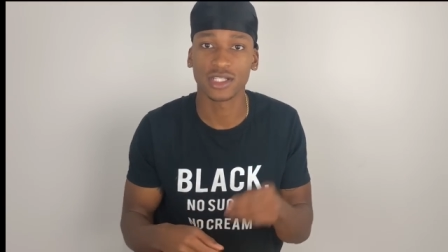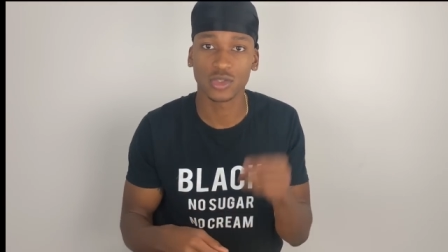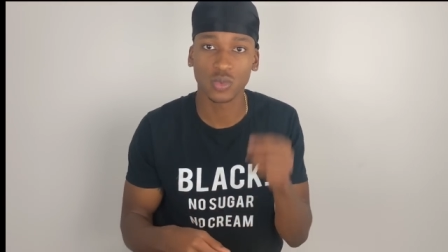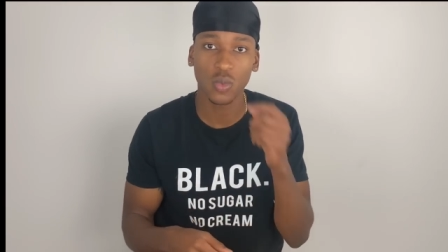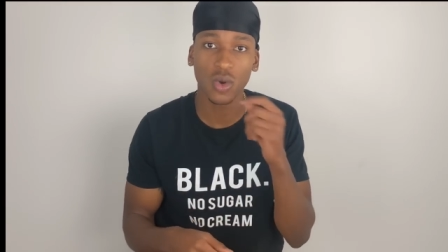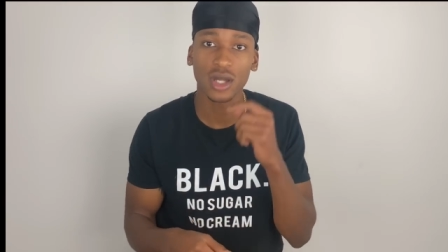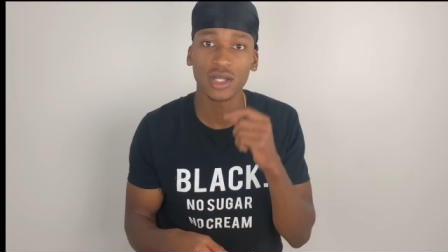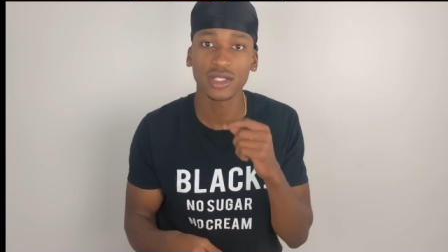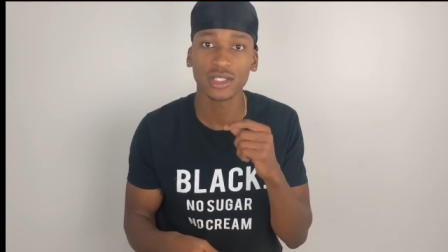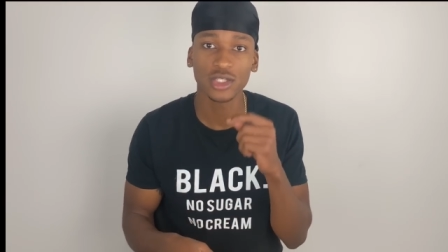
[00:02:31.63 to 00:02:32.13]
Is
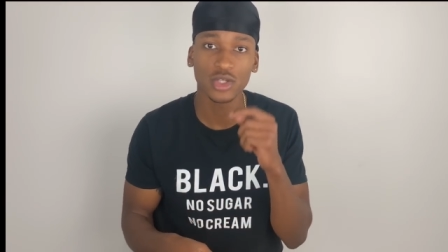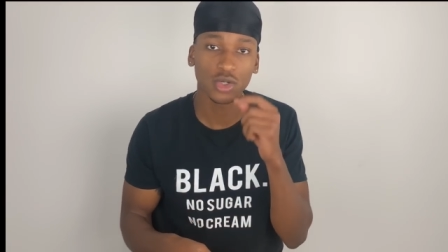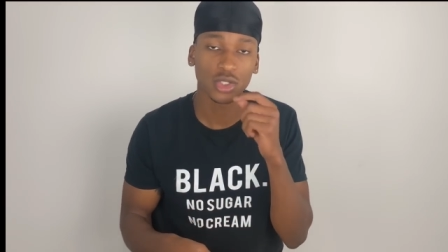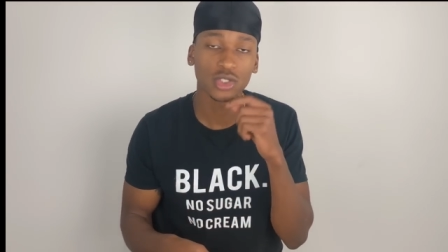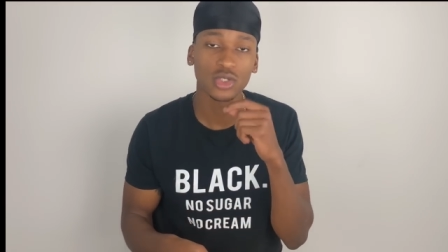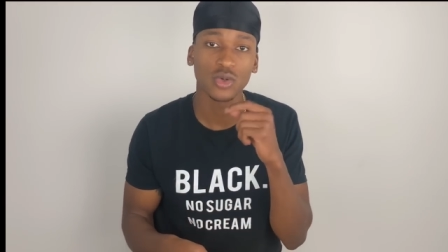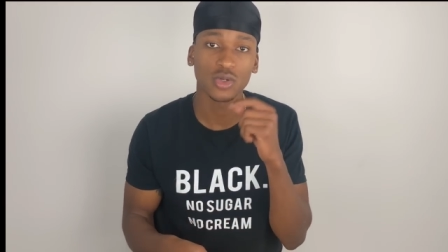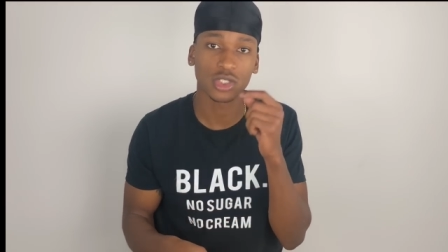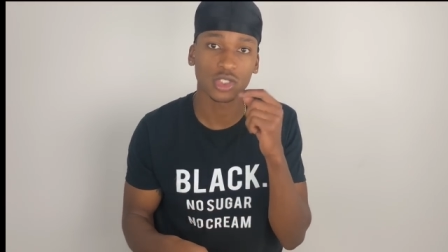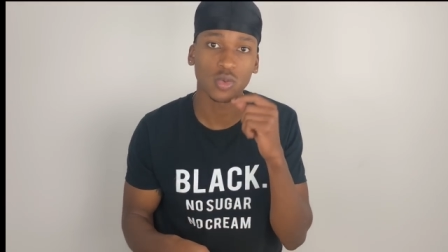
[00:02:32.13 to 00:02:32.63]
one, you
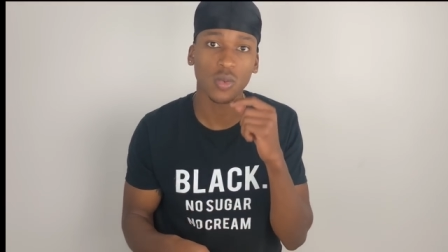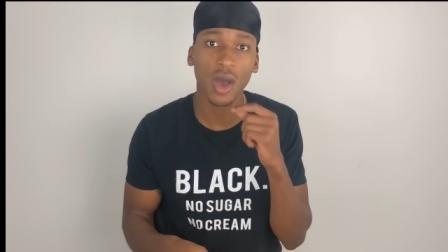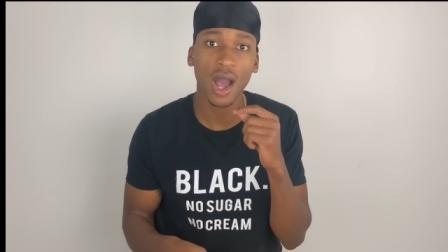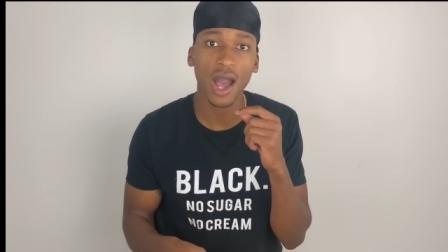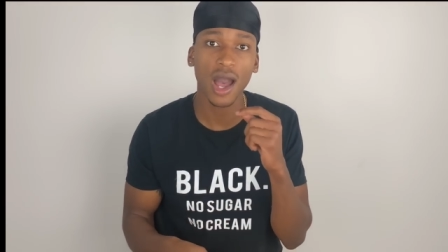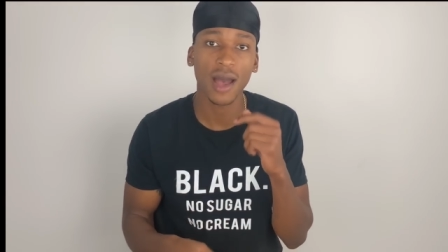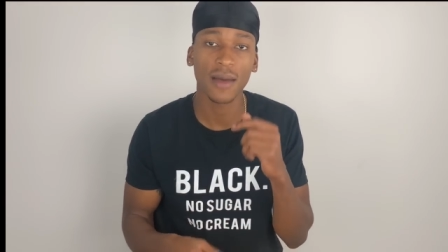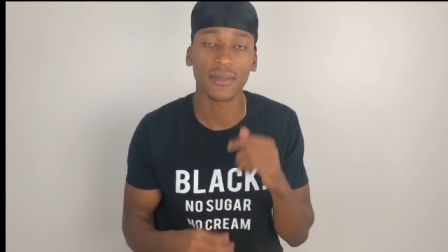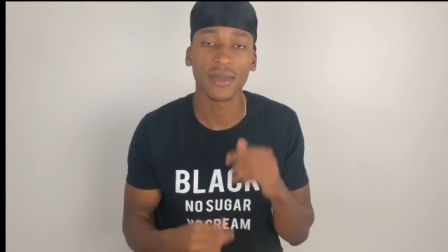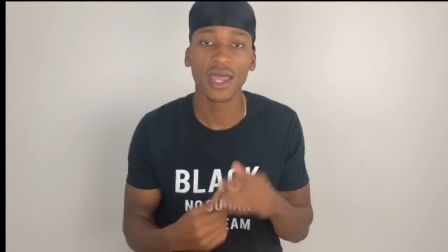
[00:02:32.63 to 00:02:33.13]
can do a
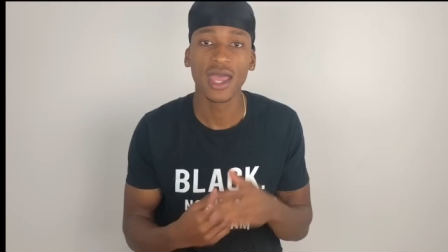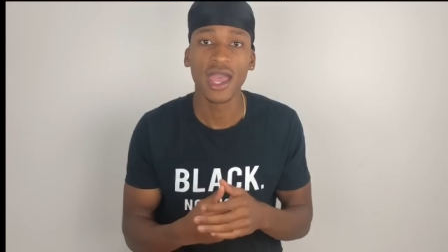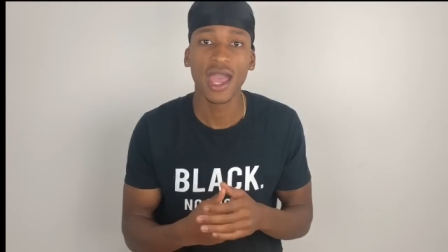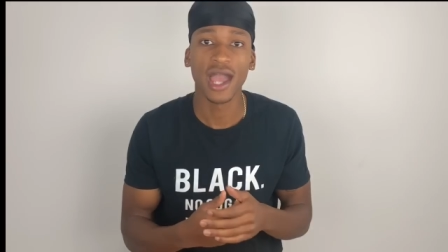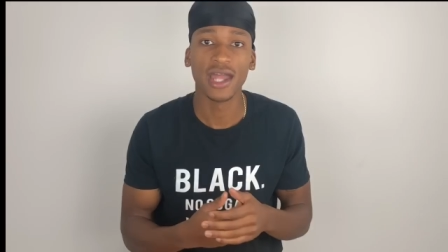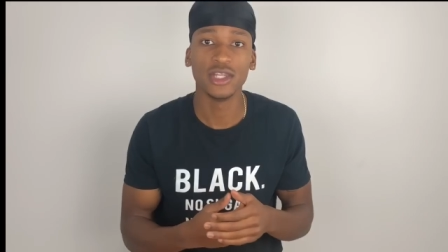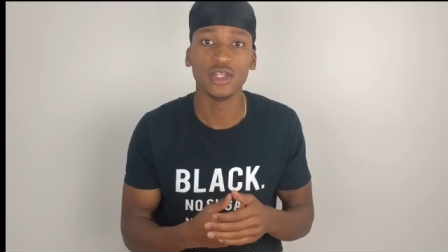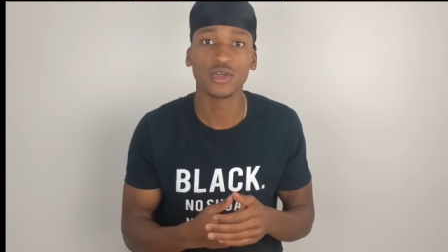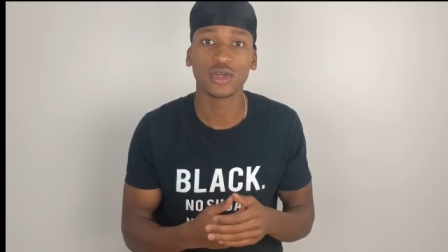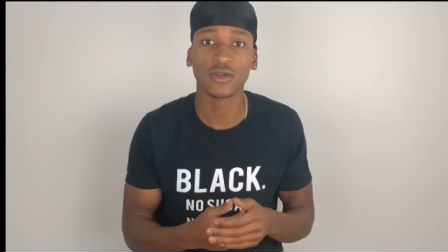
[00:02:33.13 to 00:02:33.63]
swab
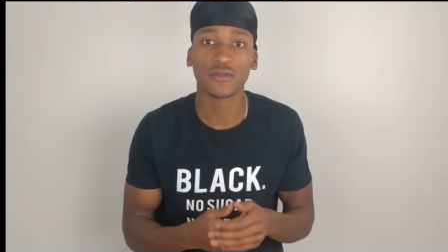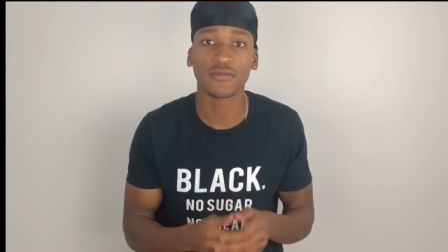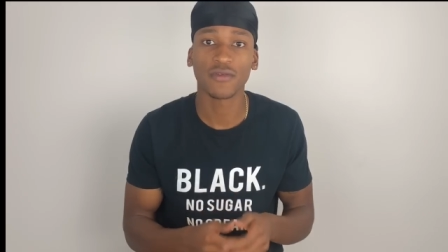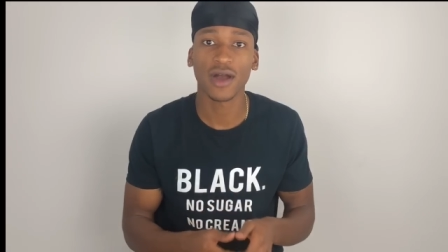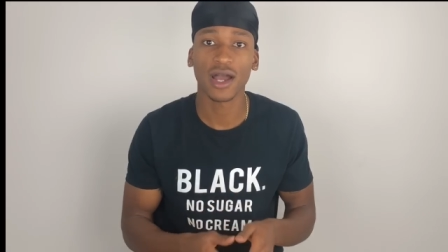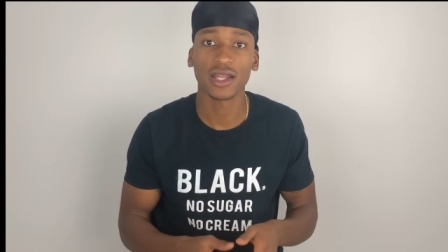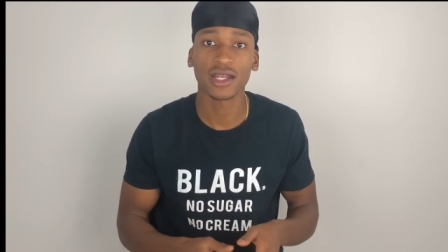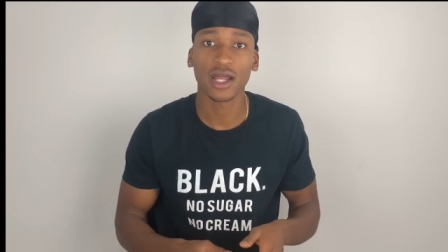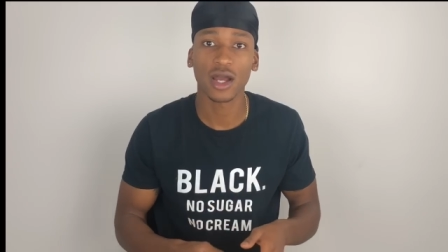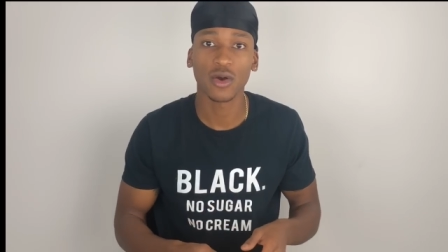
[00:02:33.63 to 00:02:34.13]
and you can
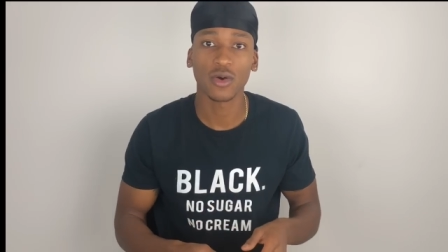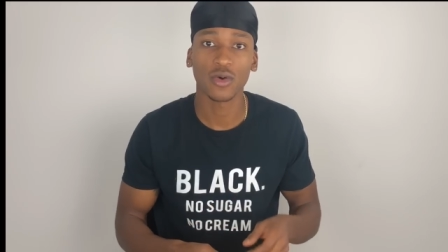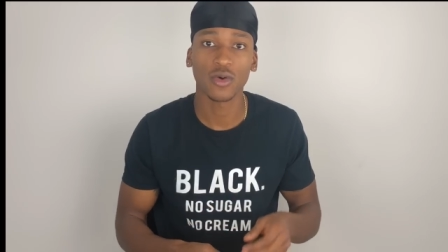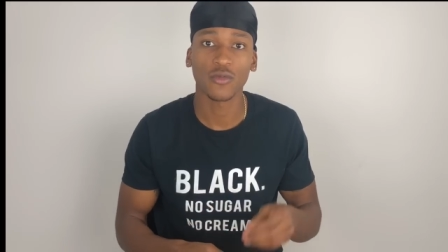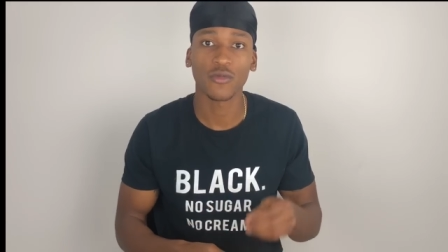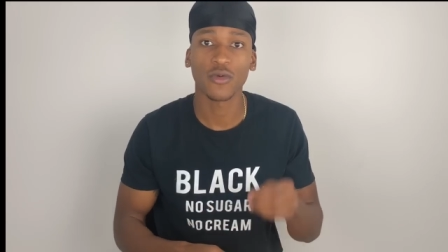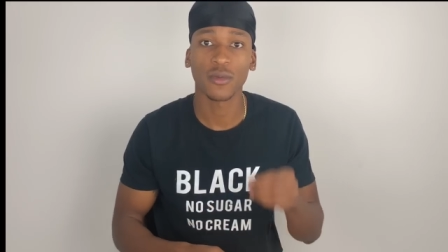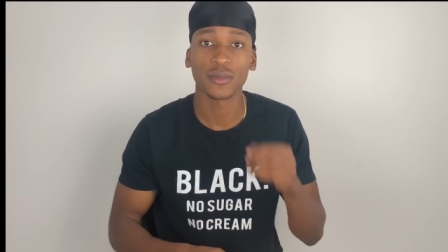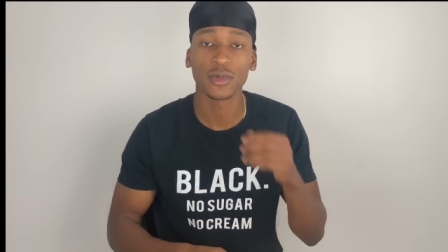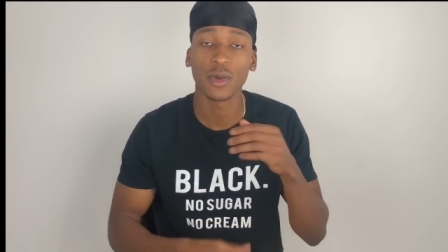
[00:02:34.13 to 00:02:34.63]
find
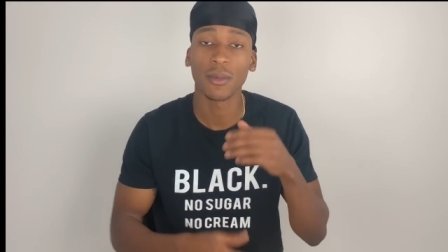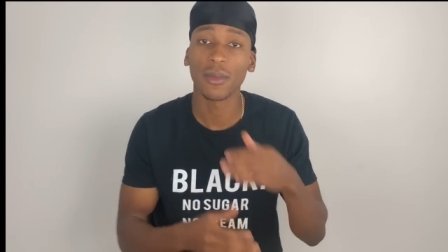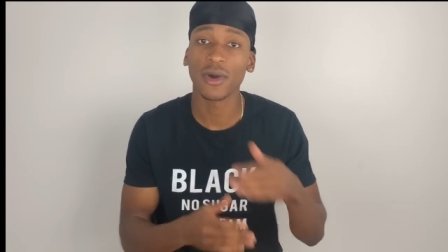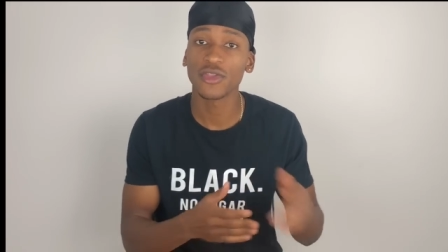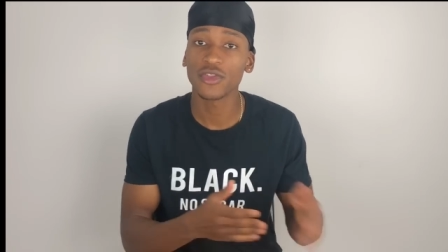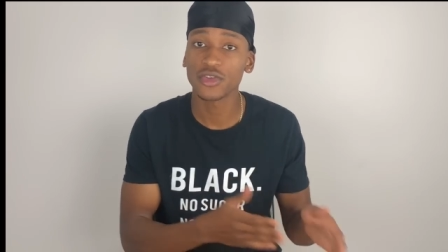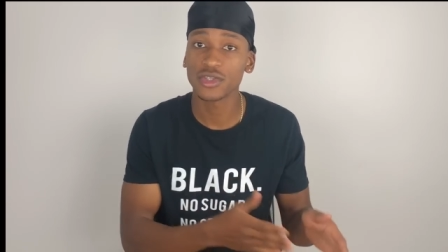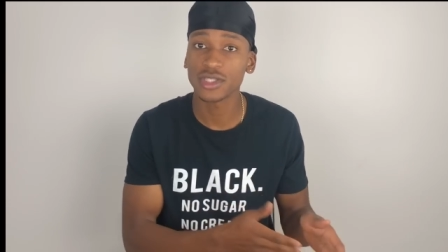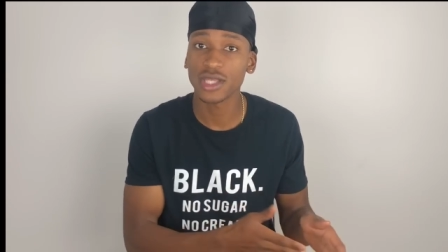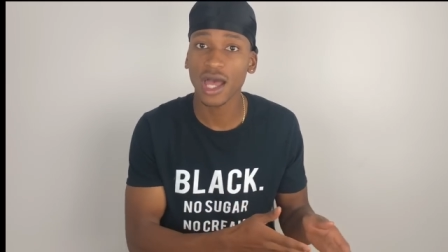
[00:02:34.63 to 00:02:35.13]
out from your
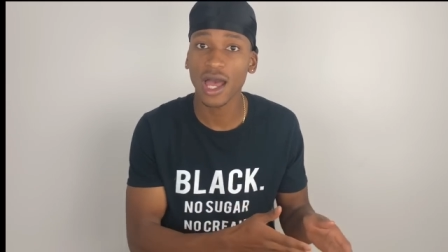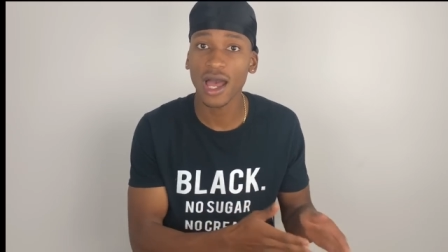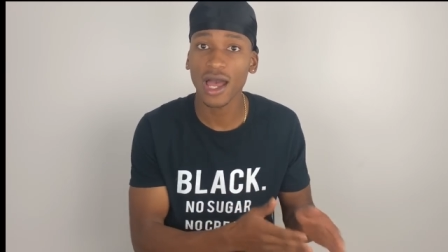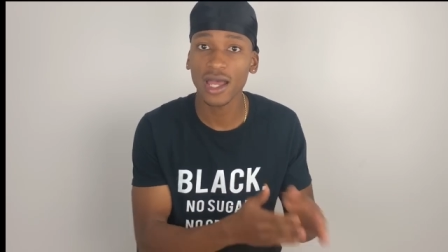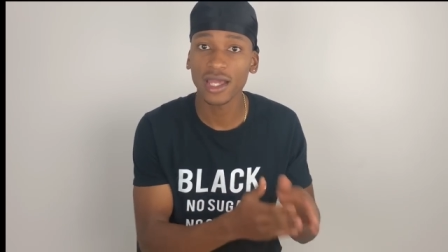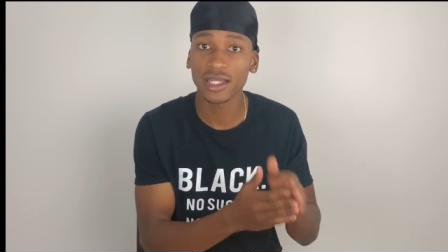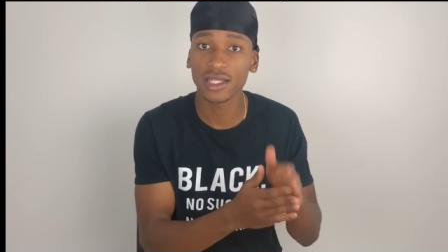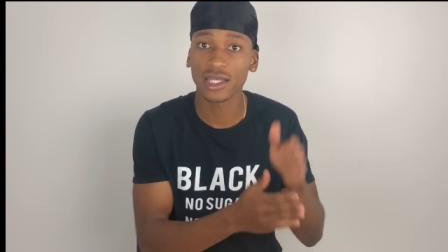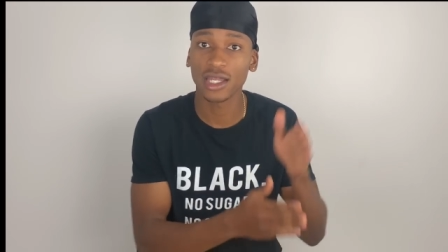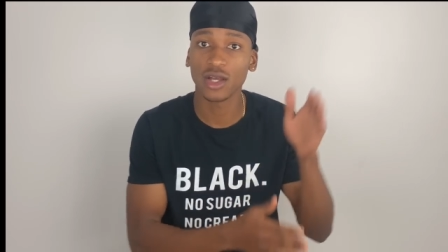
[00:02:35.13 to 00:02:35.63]
mother's
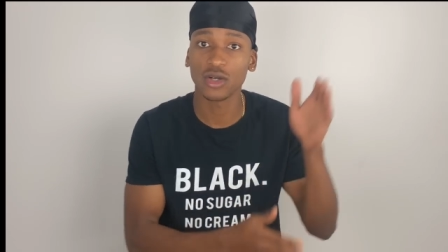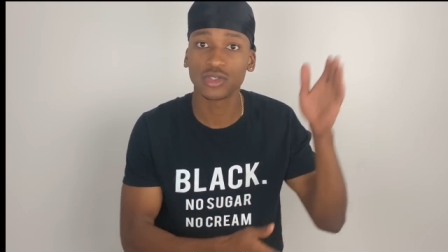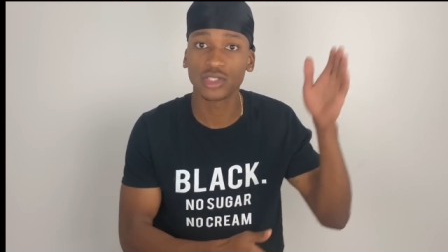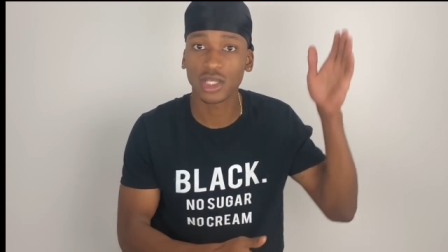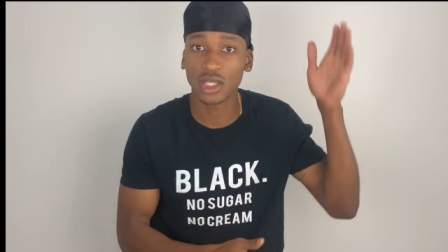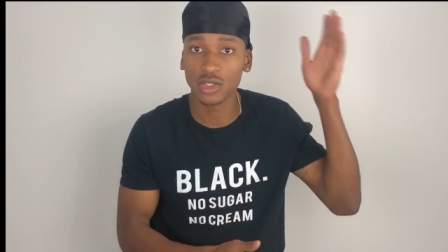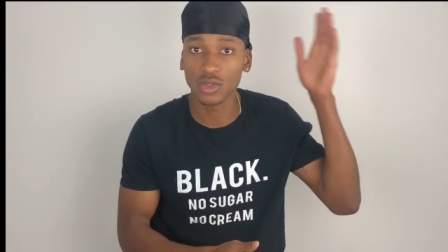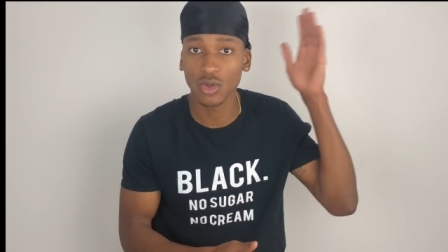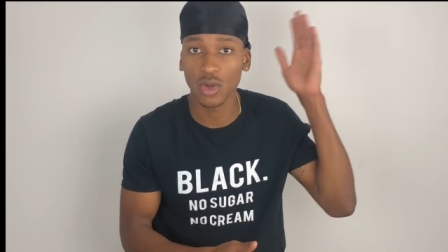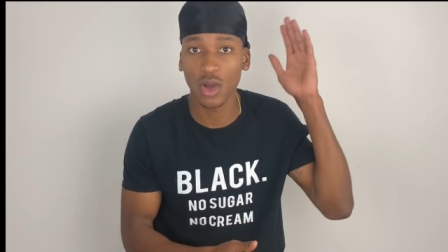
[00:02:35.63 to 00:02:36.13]
side and they'll
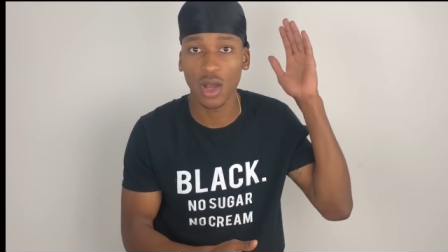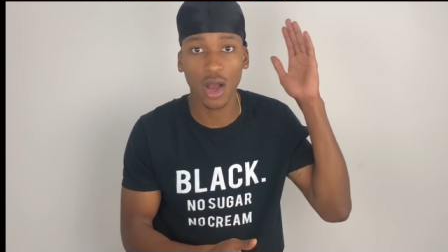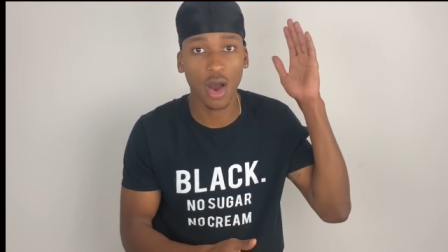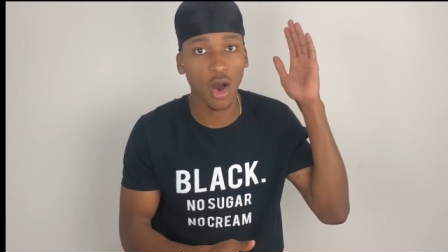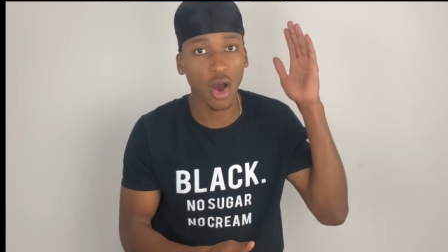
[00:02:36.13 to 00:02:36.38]
tell you,